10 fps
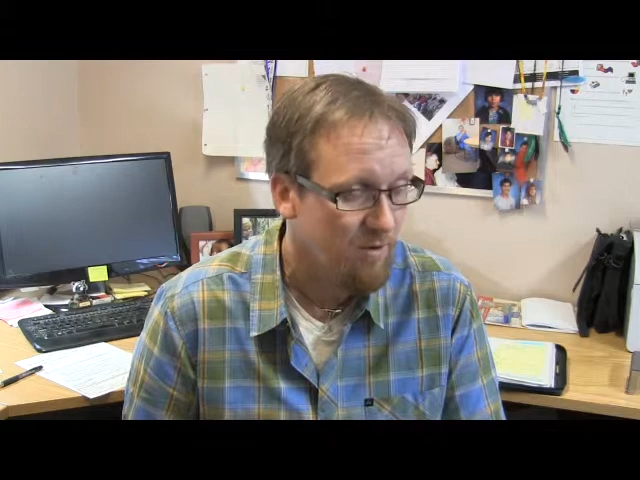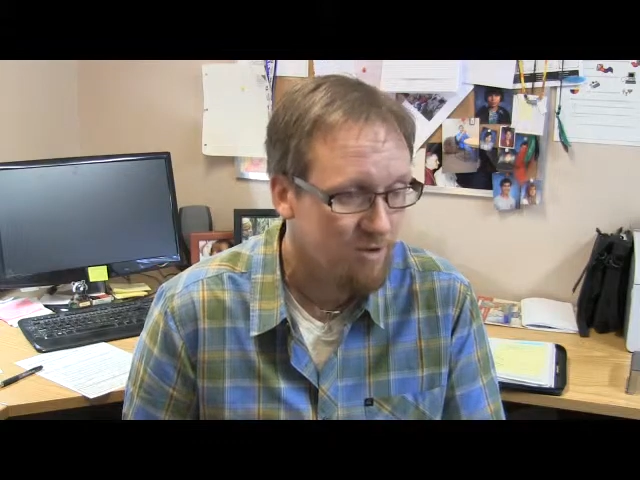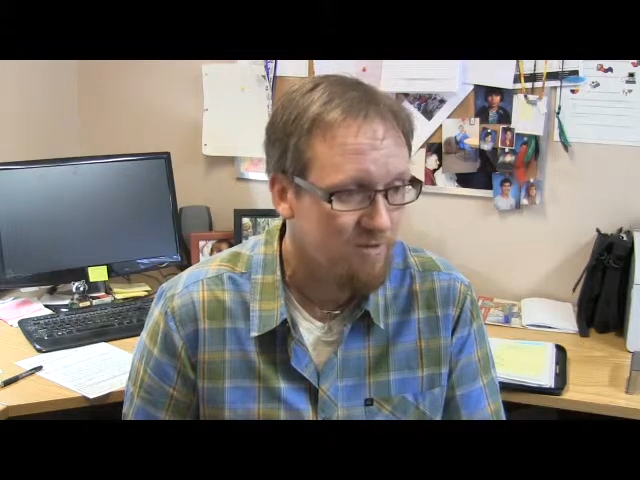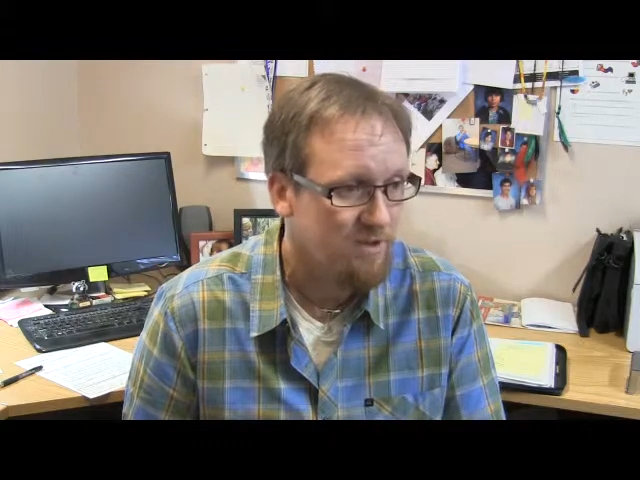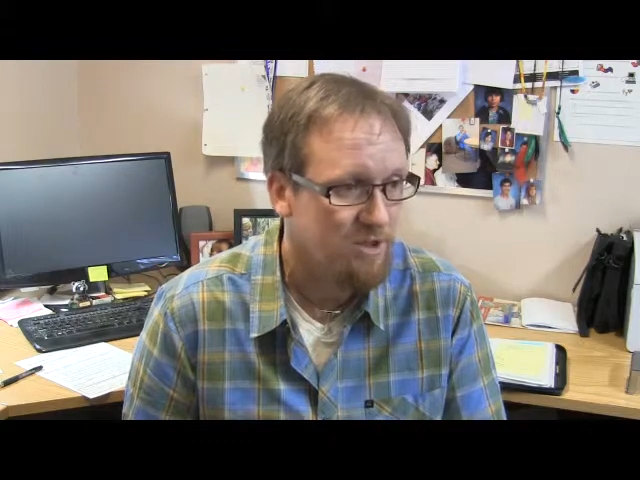
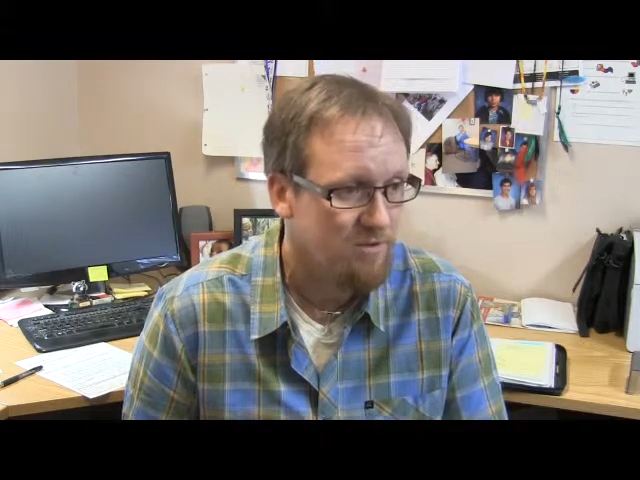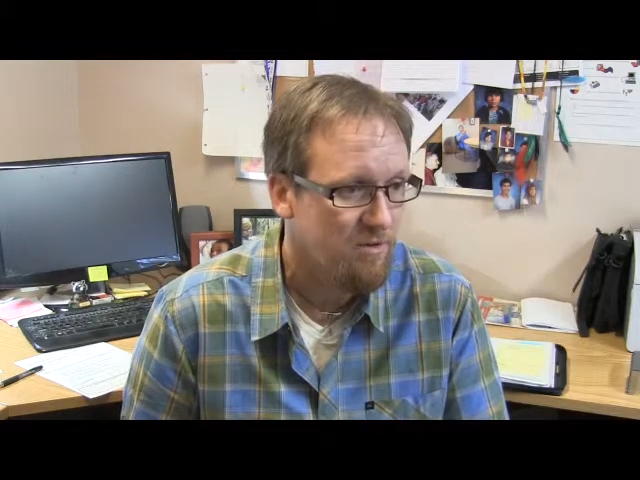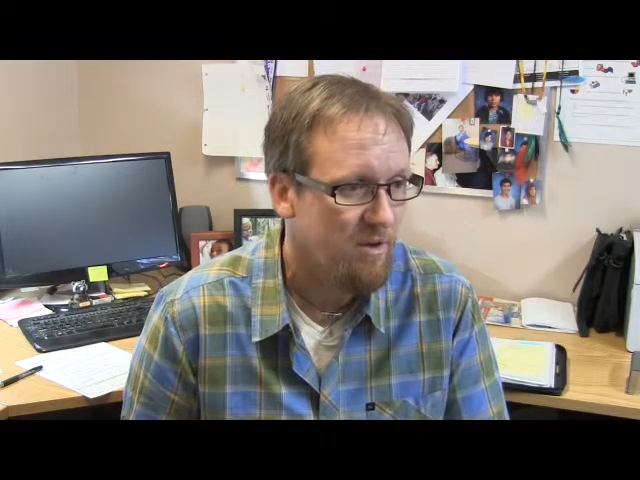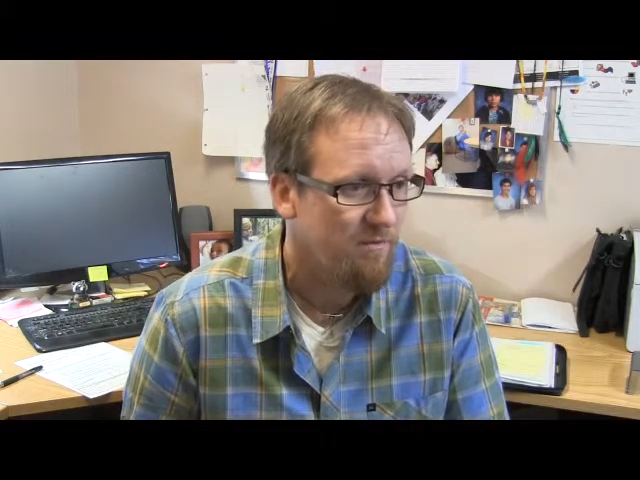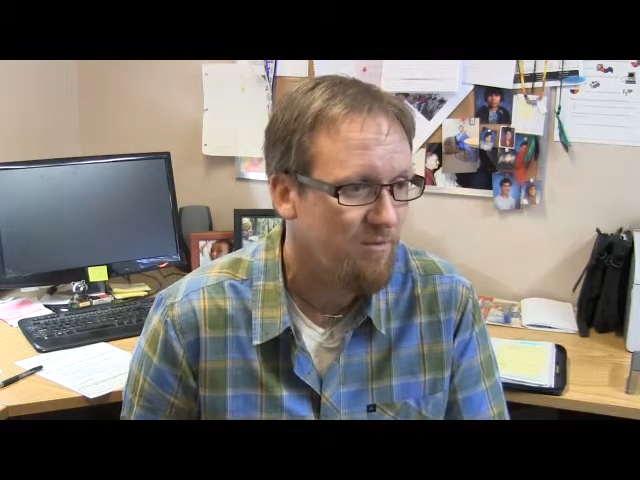Most of our
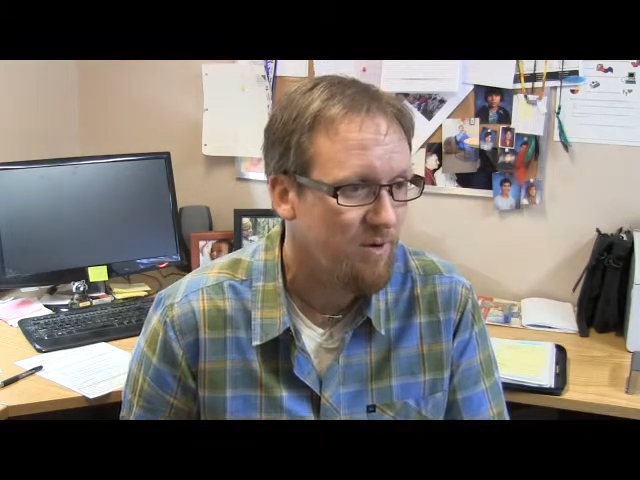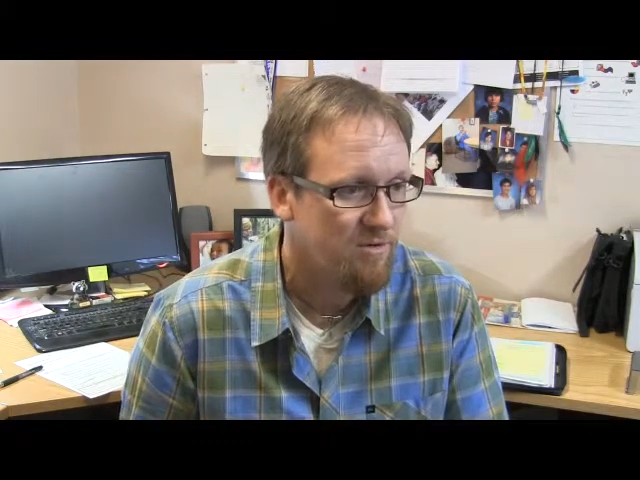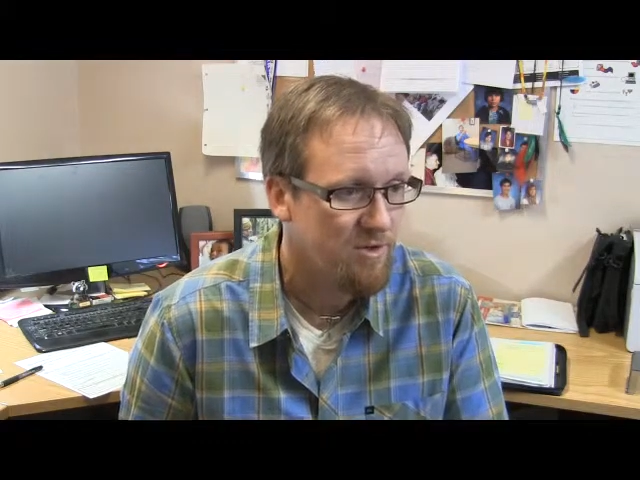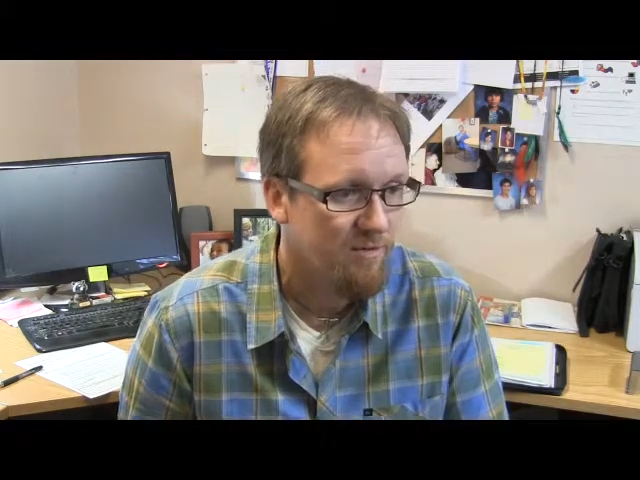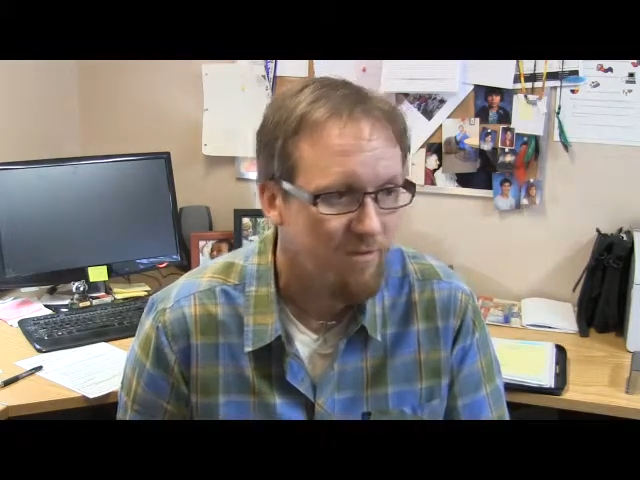children come from on
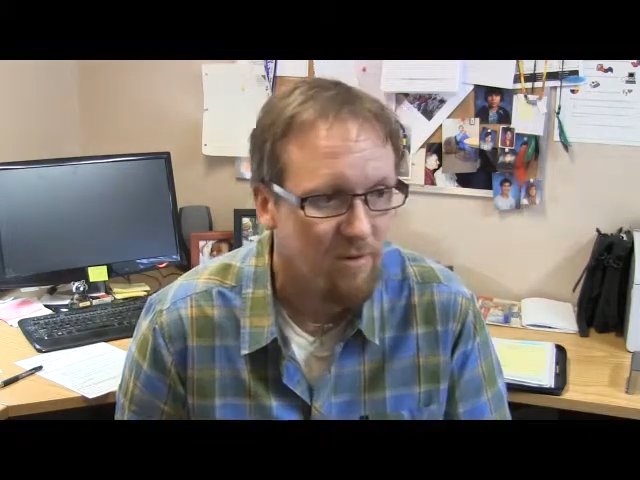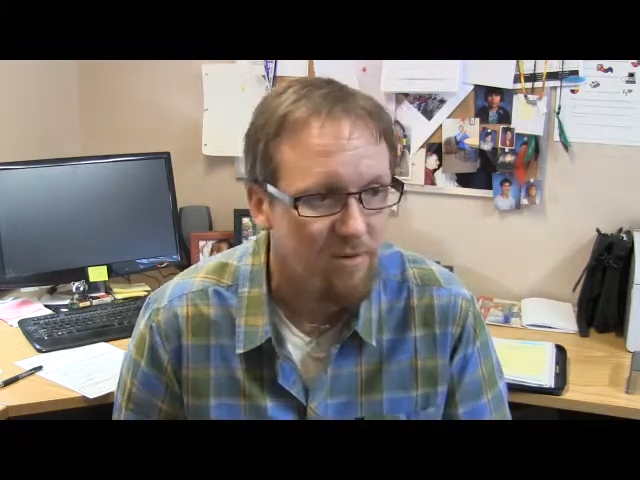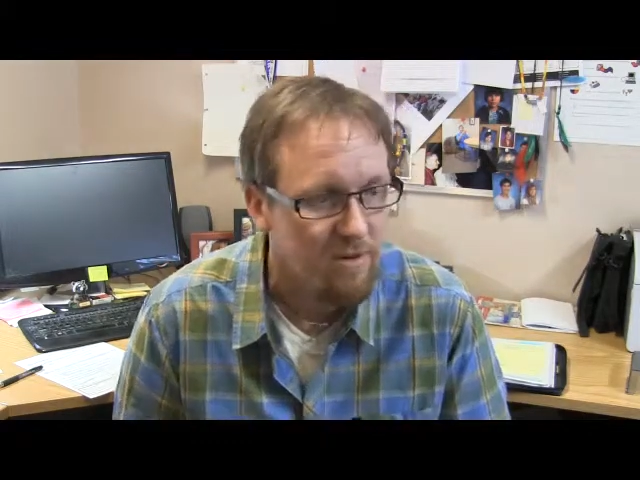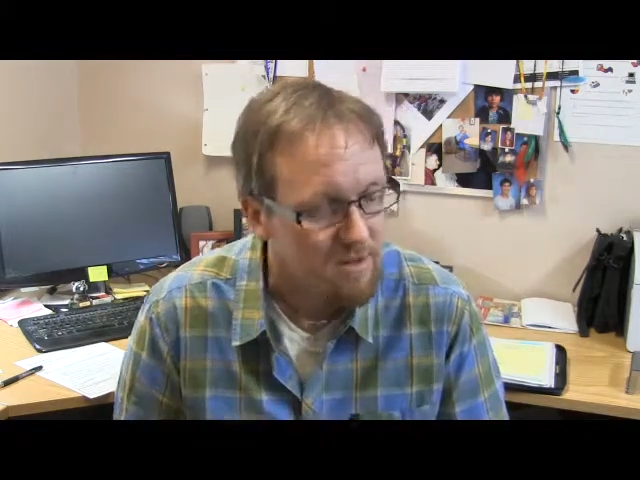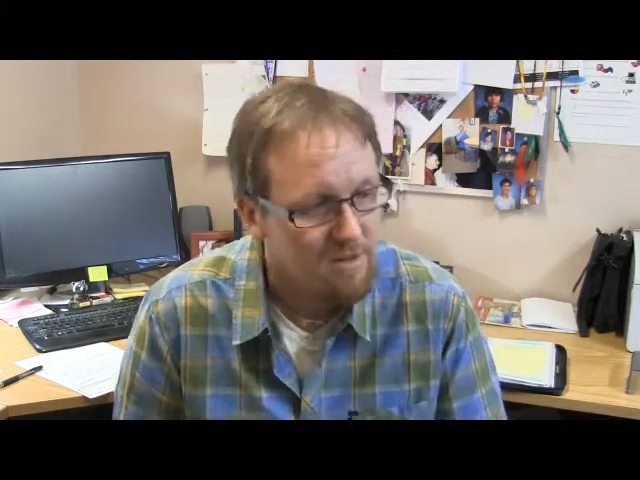reserve
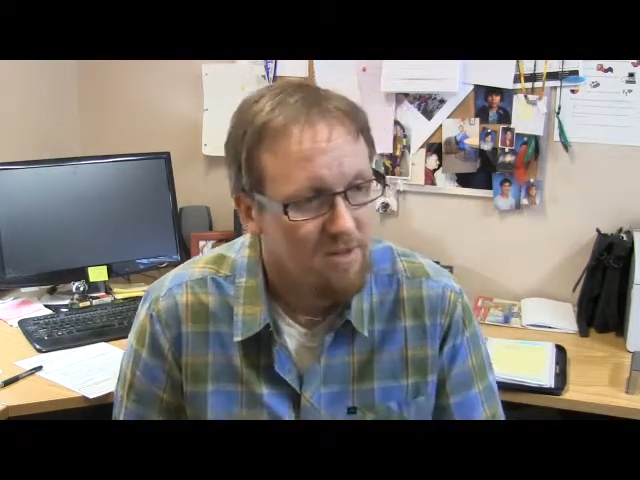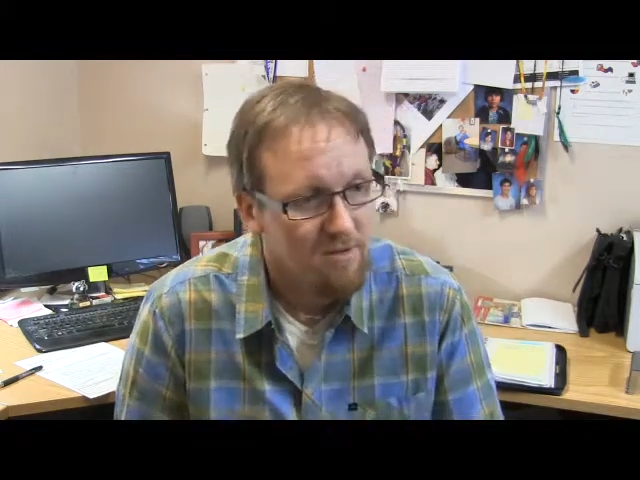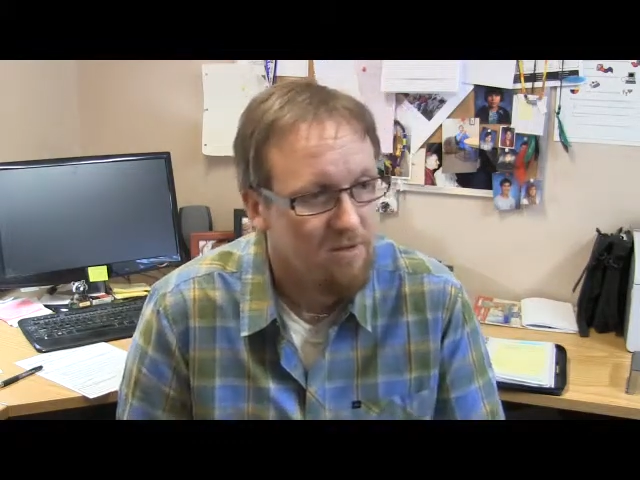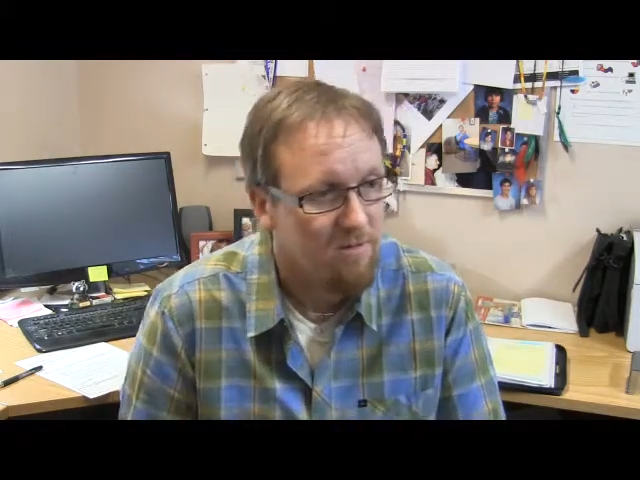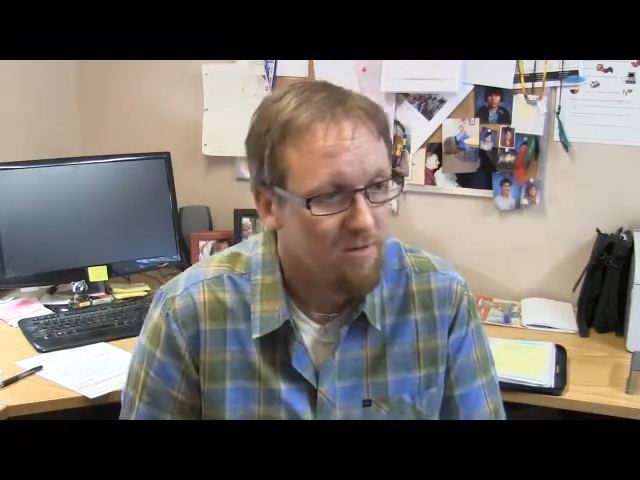communities, and
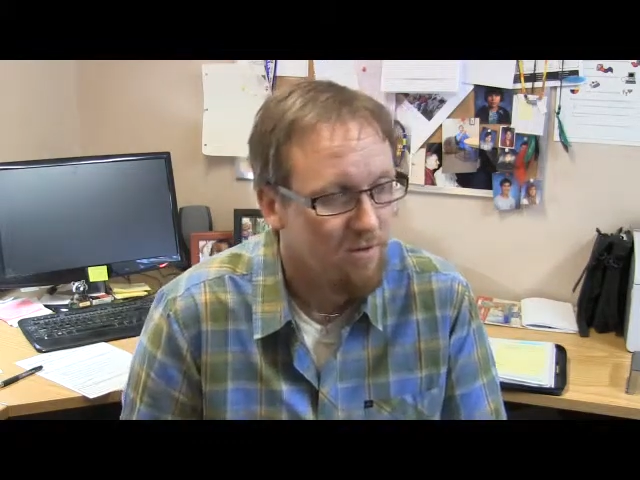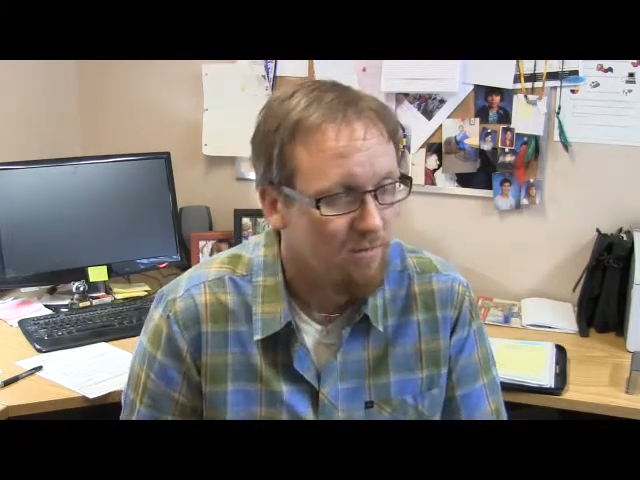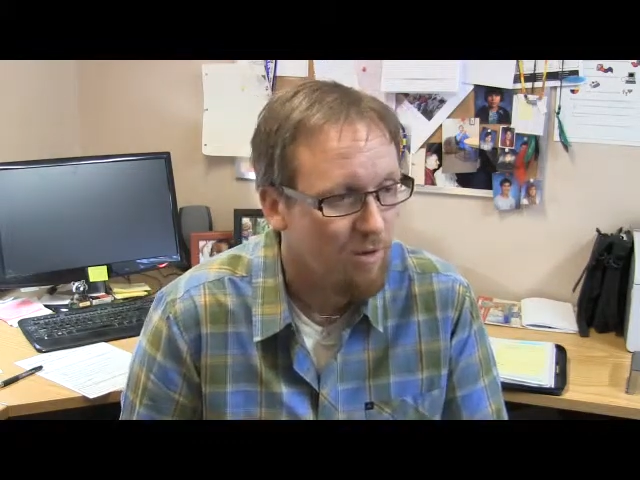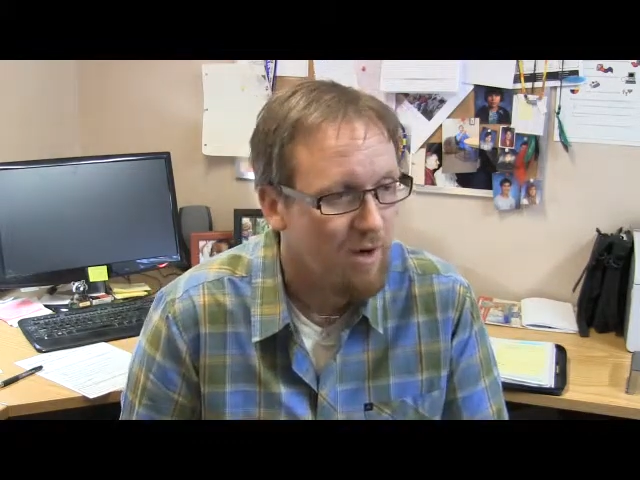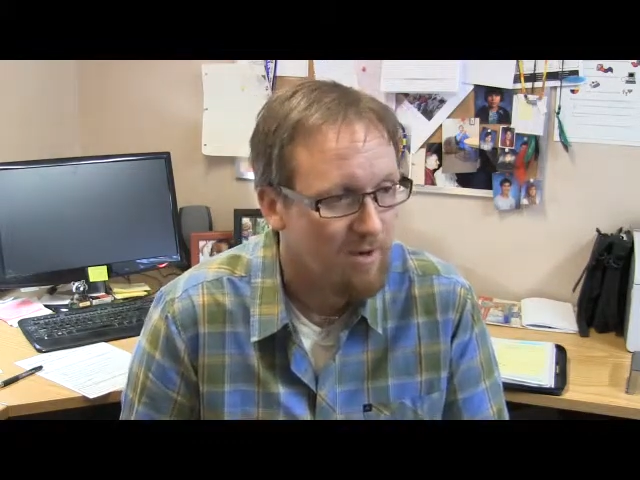then they're
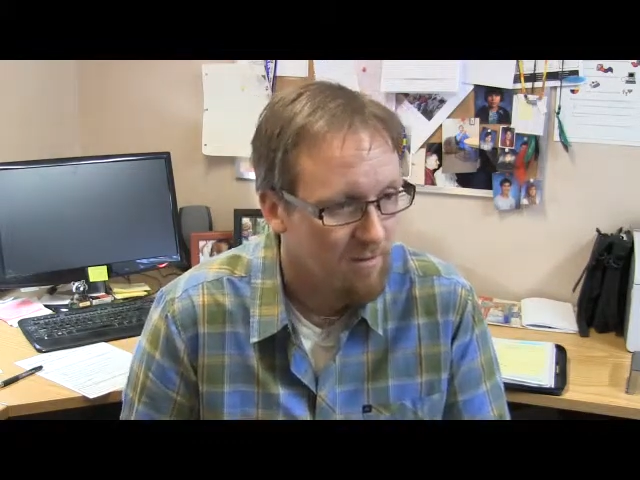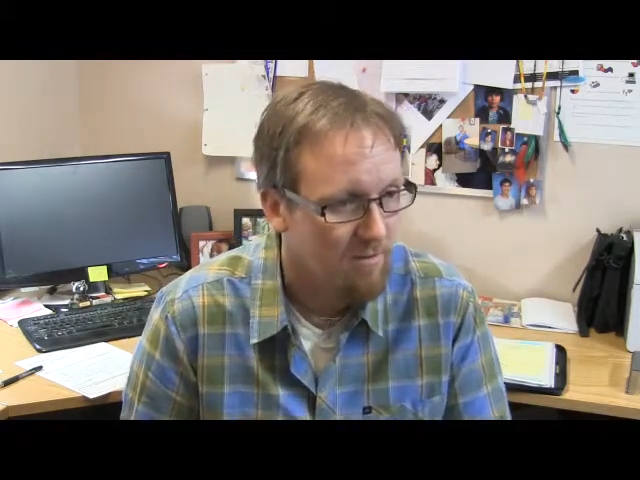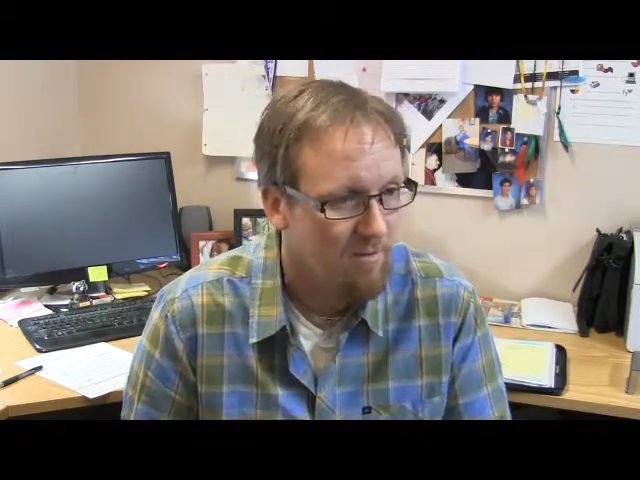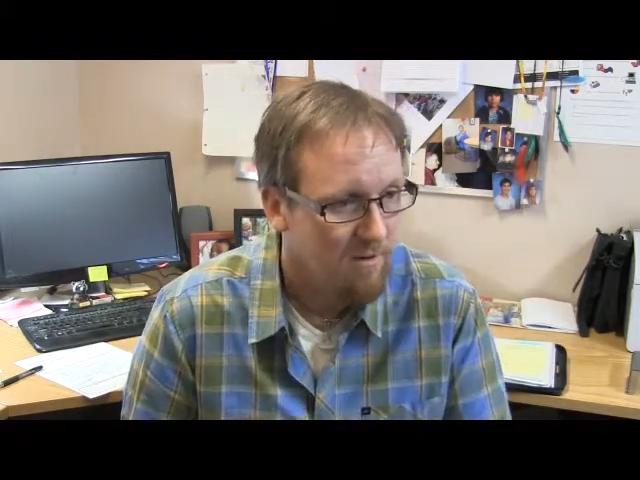brought here.